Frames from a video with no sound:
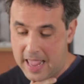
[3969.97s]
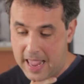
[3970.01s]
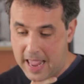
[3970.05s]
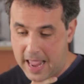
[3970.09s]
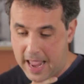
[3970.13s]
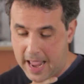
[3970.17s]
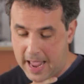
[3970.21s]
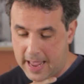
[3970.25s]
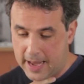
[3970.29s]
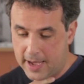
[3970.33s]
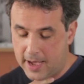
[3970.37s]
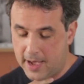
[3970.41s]

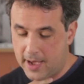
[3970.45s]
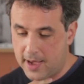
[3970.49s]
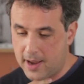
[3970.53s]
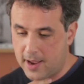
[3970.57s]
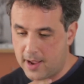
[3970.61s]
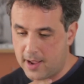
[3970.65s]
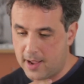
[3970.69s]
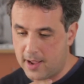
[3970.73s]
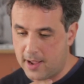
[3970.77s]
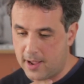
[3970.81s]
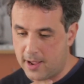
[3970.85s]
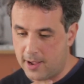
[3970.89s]
and
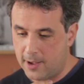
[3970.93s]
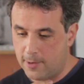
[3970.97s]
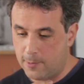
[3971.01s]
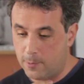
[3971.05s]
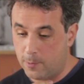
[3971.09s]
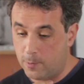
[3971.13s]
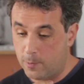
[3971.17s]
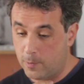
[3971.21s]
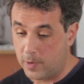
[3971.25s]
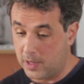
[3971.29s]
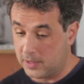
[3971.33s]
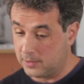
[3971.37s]

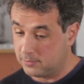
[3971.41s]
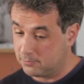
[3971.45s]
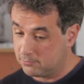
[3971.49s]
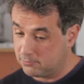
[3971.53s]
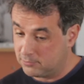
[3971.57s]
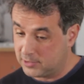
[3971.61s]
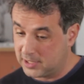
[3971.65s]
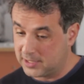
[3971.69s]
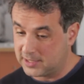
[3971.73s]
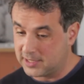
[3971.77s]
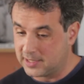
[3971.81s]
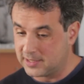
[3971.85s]
well,
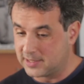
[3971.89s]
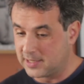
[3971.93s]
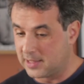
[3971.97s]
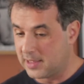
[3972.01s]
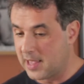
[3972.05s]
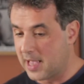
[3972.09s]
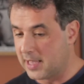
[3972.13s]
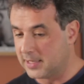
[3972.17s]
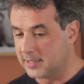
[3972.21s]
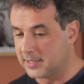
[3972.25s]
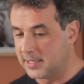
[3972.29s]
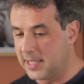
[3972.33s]
this is the
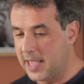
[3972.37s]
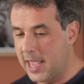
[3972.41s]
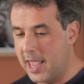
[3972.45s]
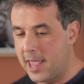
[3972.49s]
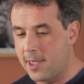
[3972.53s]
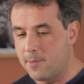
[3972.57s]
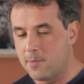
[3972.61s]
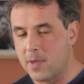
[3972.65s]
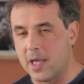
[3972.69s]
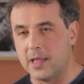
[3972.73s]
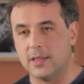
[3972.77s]
last game,